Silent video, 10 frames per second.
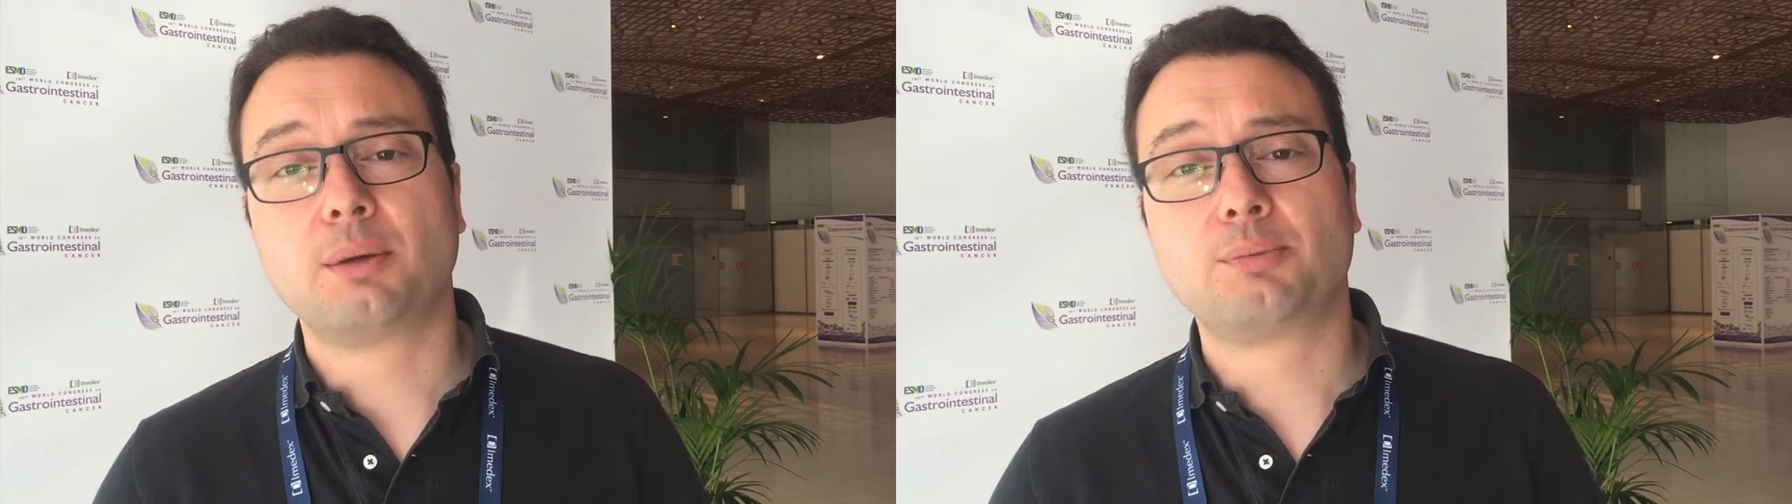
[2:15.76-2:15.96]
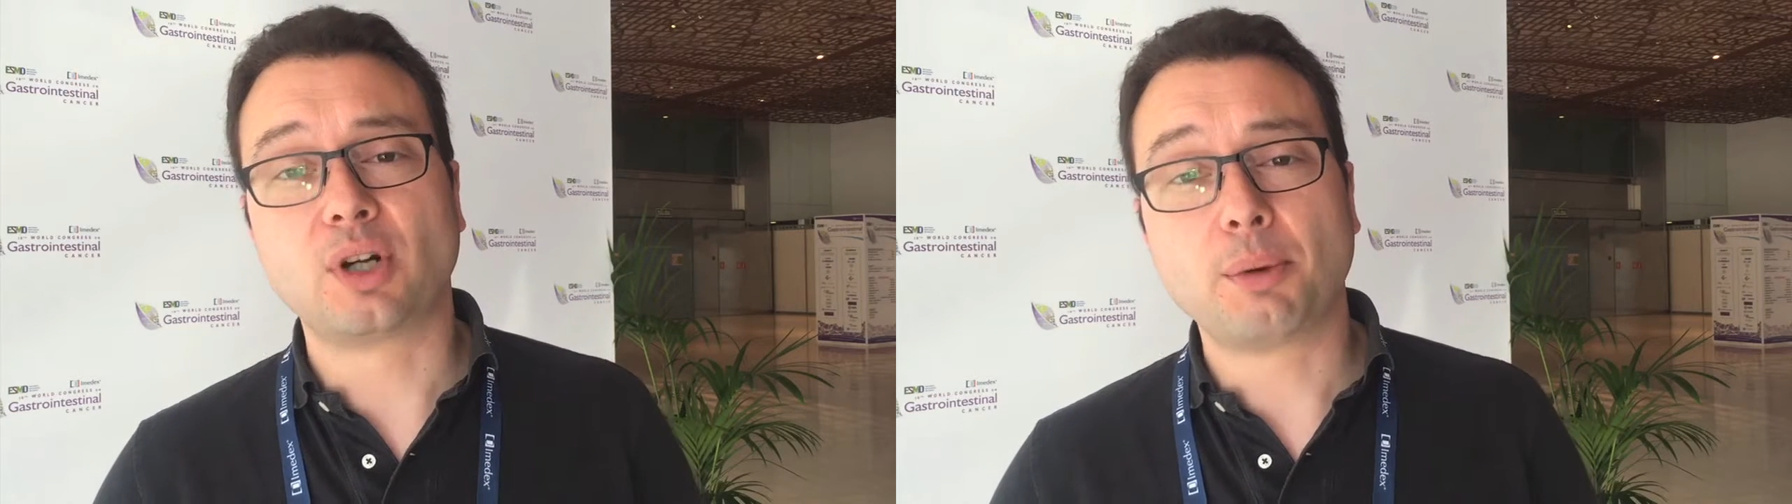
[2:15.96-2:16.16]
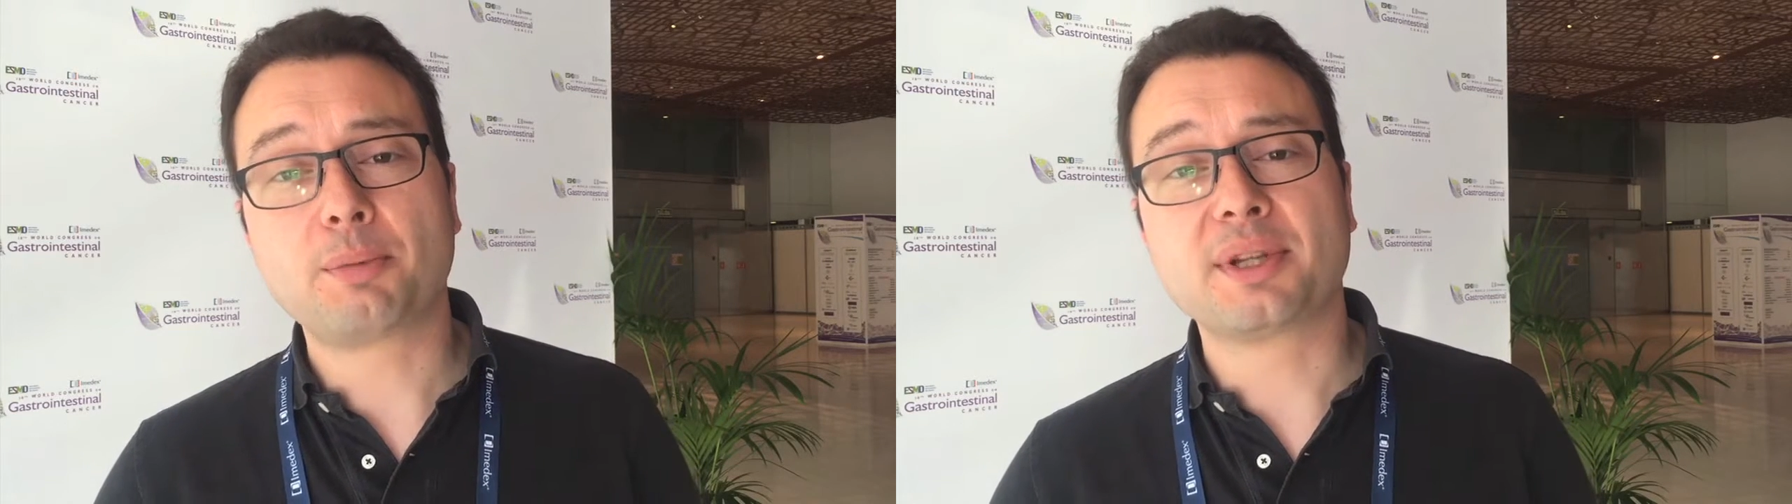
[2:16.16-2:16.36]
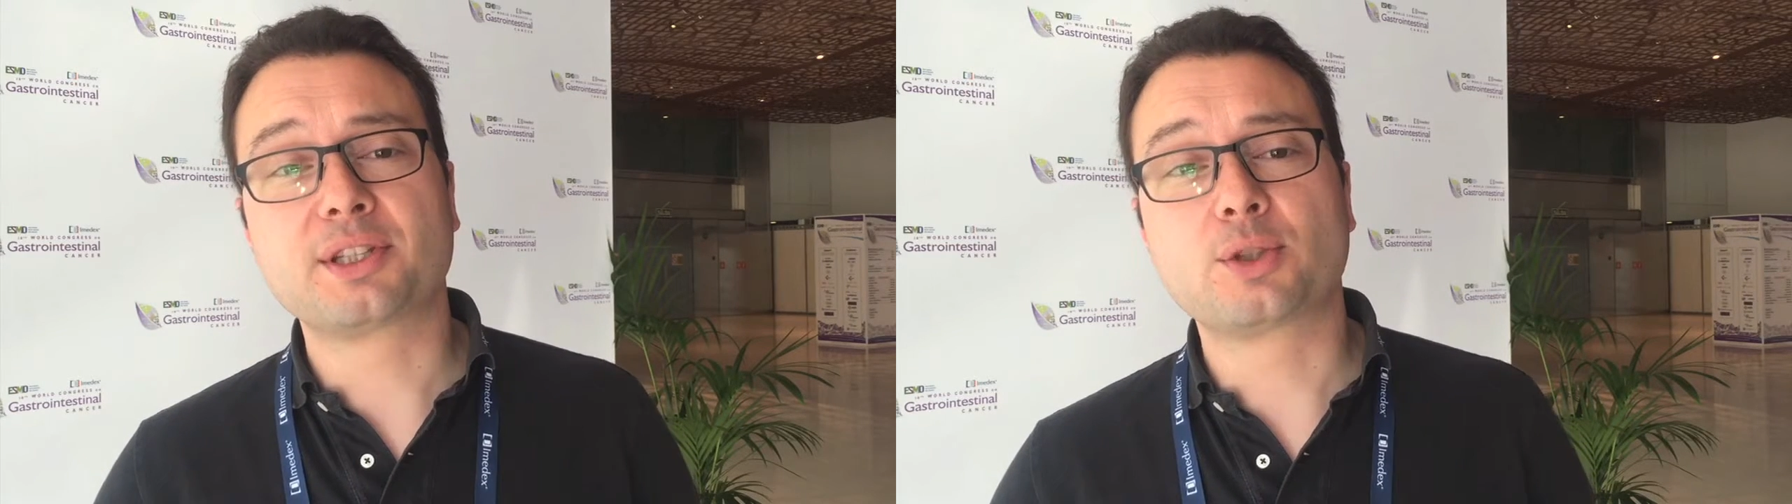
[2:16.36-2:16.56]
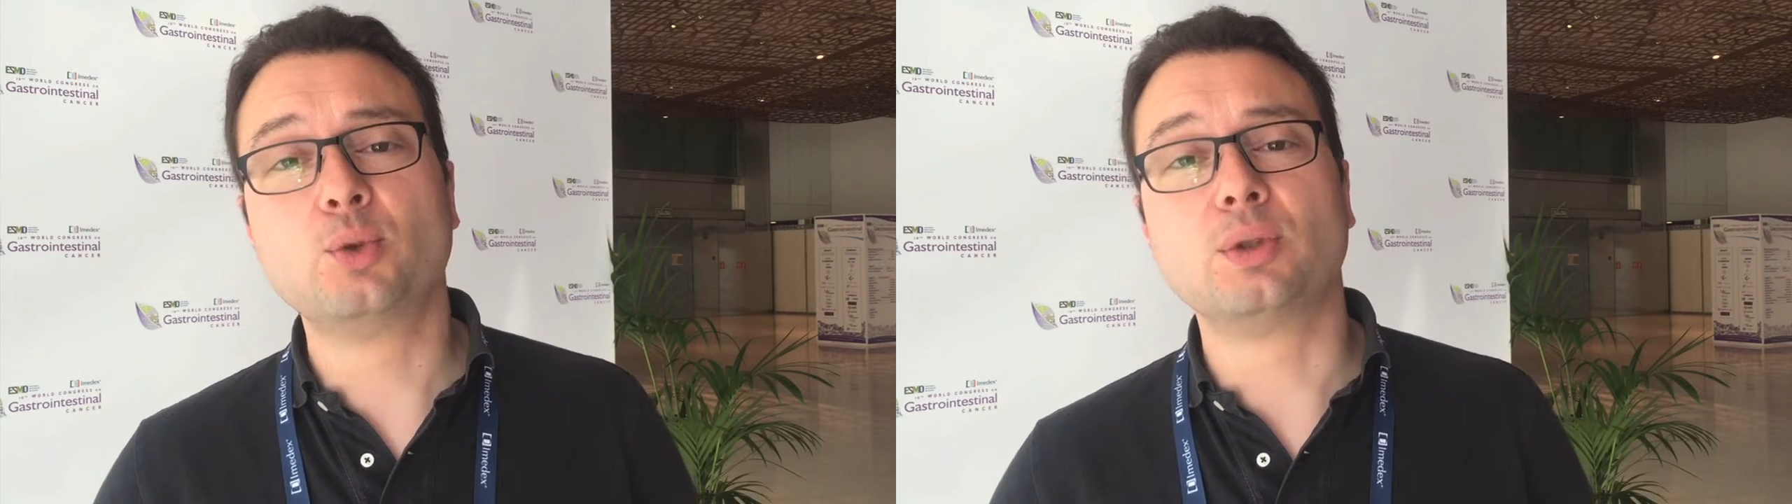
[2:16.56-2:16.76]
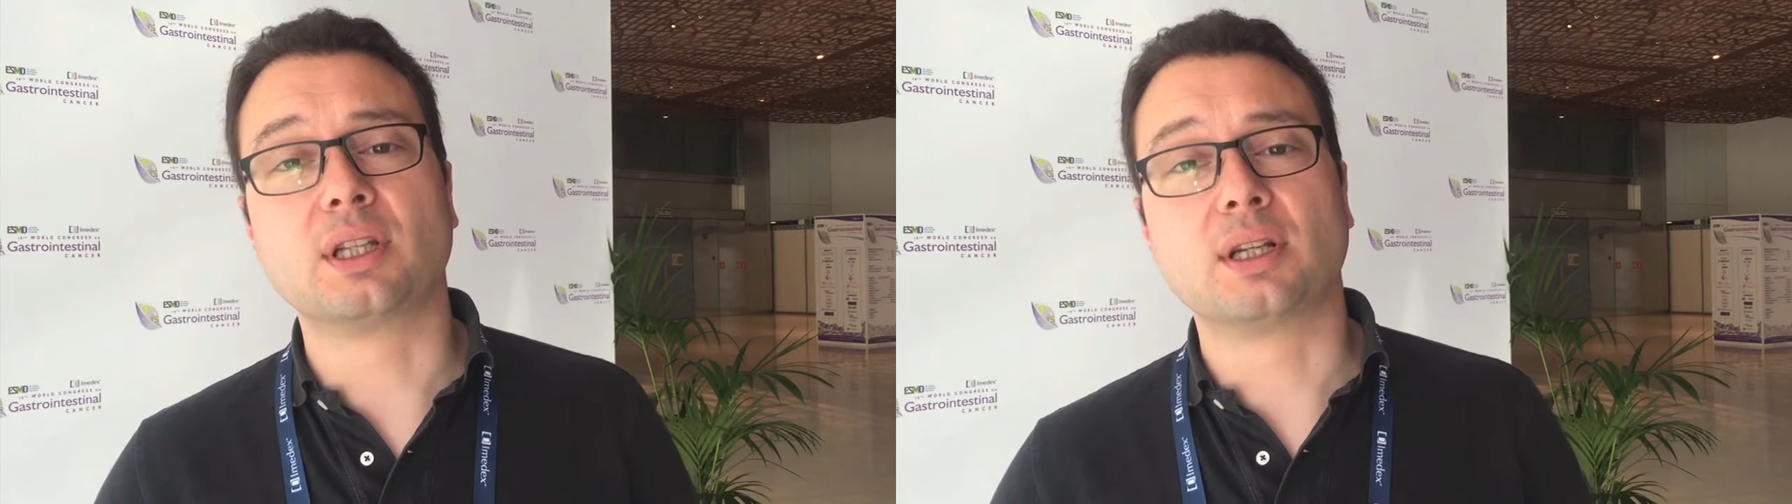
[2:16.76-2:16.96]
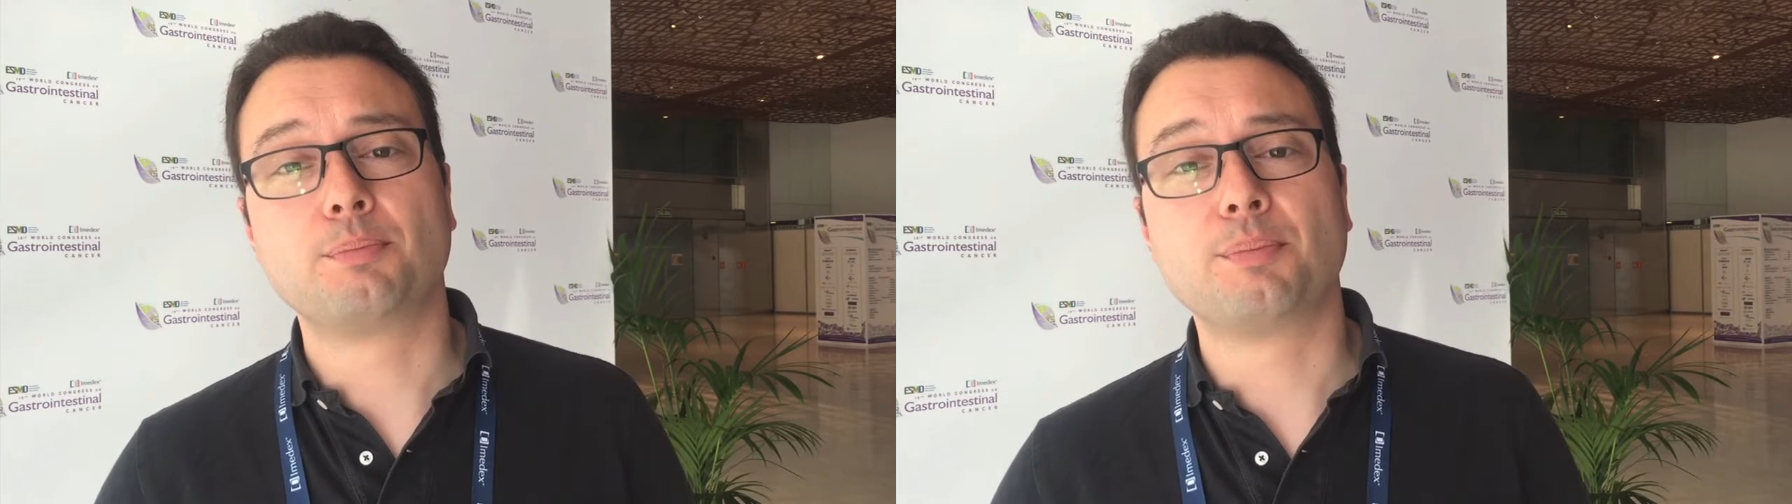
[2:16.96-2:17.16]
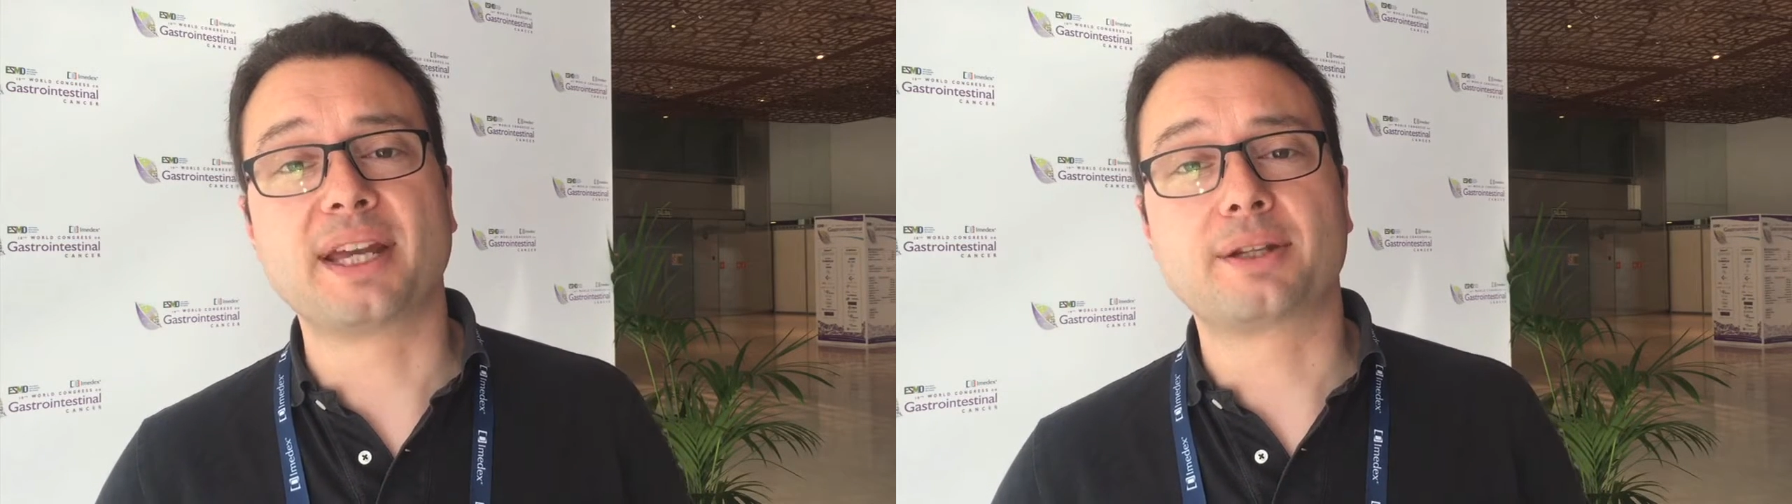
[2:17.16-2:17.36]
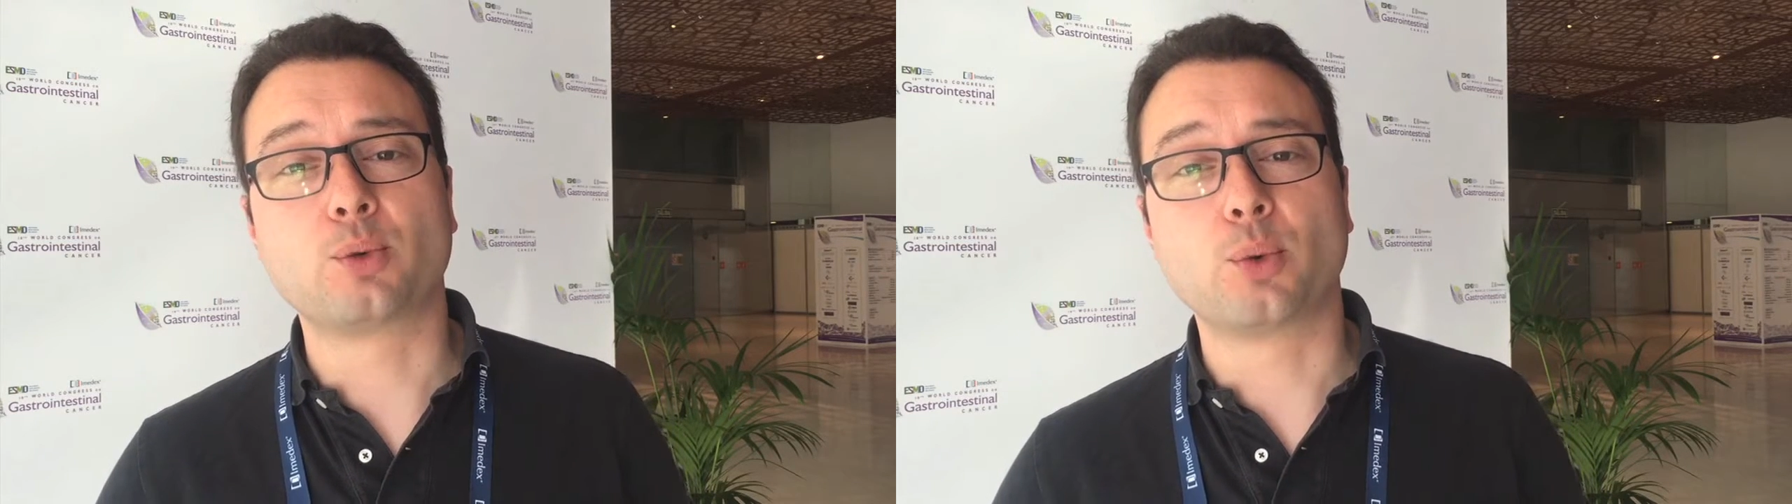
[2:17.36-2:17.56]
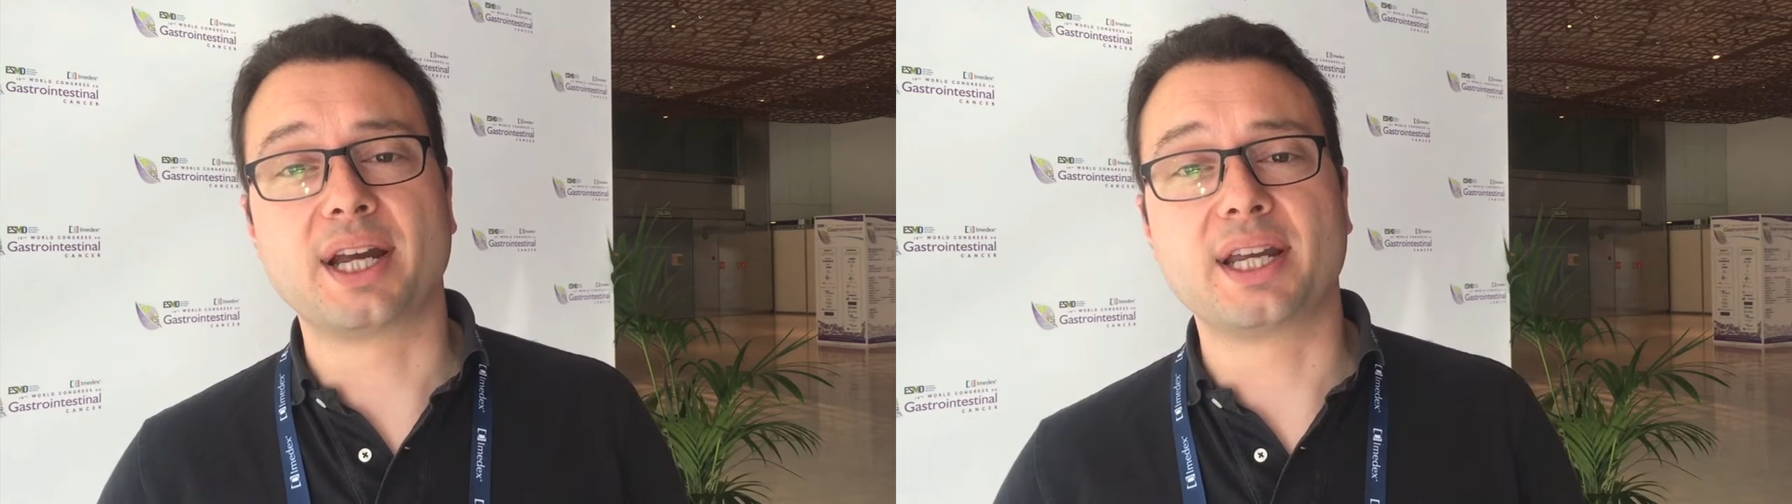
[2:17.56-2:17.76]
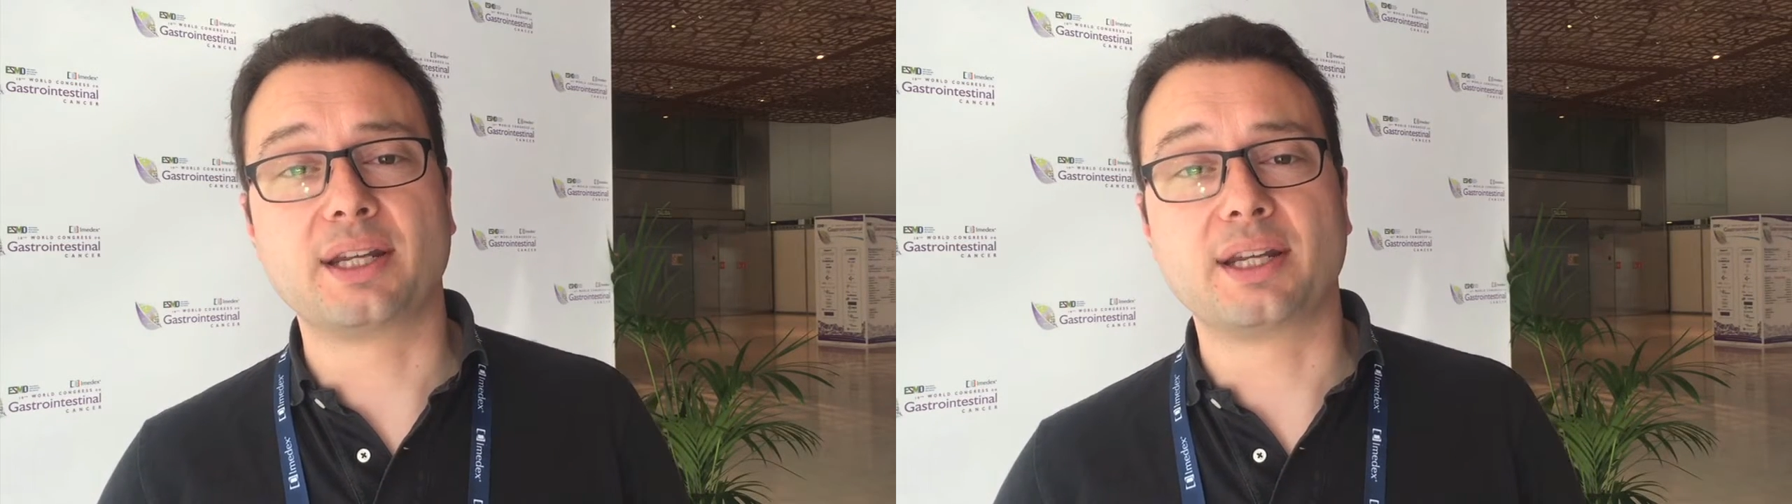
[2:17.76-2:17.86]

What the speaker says: probably soon make their way